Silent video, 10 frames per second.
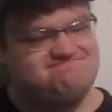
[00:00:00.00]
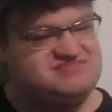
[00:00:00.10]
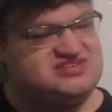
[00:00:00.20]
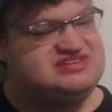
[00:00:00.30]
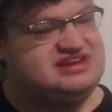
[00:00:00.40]

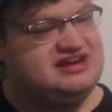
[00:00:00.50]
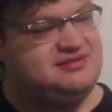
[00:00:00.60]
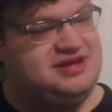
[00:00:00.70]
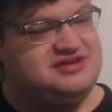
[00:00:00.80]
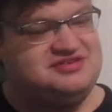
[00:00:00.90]
let's talk
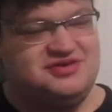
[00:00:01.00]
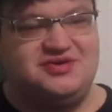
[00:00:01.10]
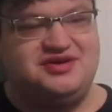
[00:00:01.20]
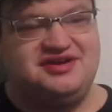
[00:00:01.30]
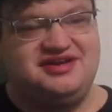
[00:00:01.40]
about
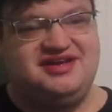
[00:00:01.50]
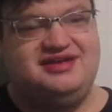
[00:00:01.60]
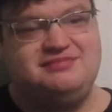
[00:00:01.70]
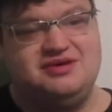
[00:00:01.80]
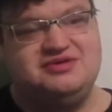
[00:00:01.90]
Nora
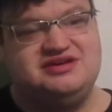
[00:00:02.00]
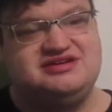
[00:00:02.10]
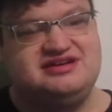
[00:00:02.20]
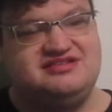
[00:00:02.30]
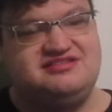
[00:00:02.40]
and
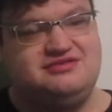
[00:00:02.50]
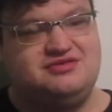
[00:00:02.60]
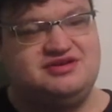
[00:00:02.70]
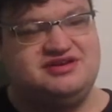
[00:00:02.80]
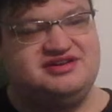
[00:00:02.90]
Mona, because
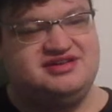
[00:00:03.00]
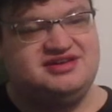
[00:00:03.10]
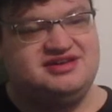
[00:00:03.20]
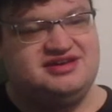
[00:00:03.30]
Nora